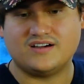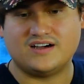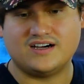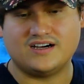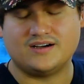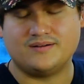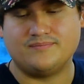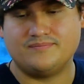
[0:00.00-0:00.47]

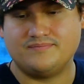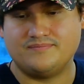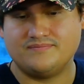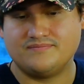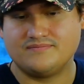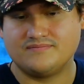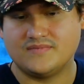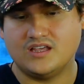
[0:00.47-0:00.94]
Um,
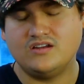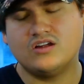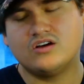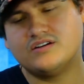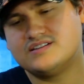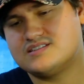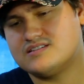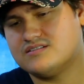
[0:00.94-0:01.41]
yeah. You
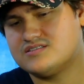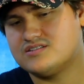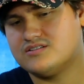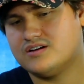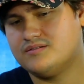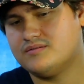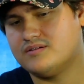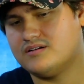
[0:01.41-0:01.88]
know, and so,
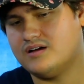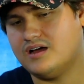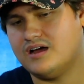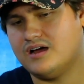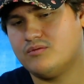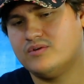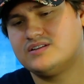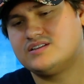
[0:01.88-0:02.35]
so
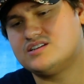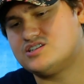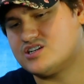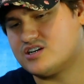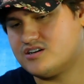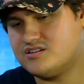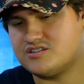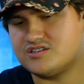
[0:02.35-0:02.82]
I, I, went to
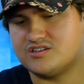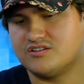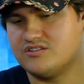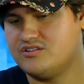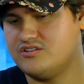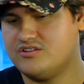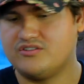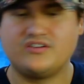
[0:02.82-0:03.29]
church, so,
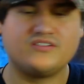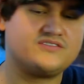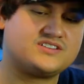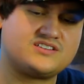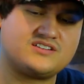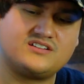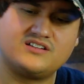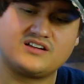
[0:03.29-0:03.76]
you know, you have a
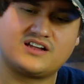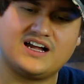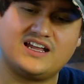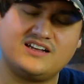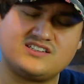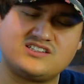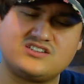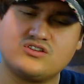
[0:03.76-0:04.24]
certain
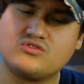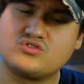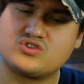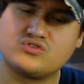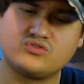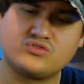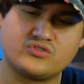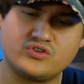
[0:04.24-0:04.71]
kind of
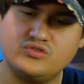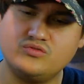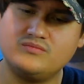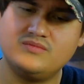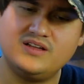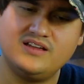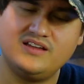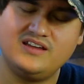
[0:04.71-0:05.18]
social group
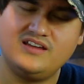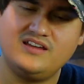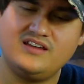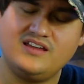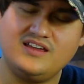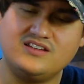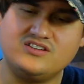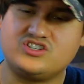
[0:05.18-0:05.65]

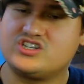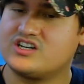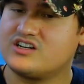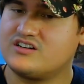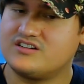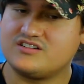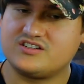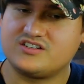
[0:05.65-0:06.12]
yeah. in
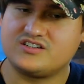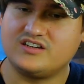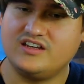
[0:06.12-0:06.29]
church.